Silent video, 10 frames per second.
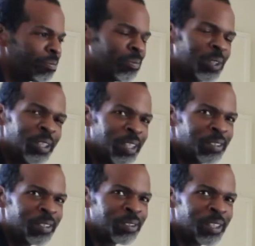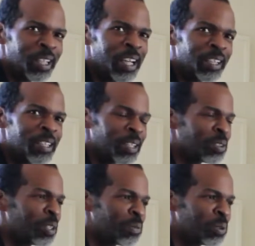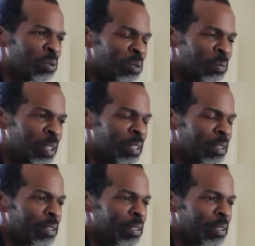wouldn't, deny that kind of stuff to us, man.